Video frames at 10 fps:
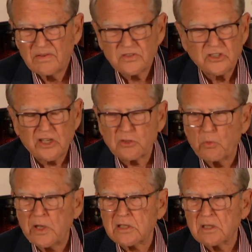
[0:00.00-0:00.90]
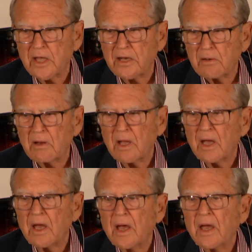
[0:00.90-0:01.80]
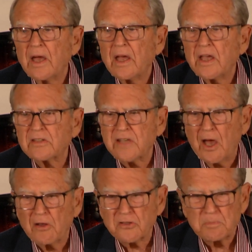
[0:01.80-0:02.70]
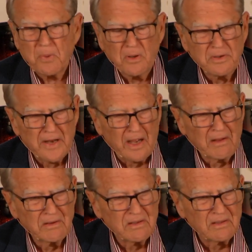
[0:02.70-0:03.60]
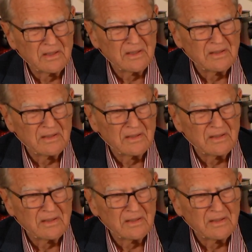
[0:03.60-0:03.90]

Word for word: Six weeks later, his house burned down.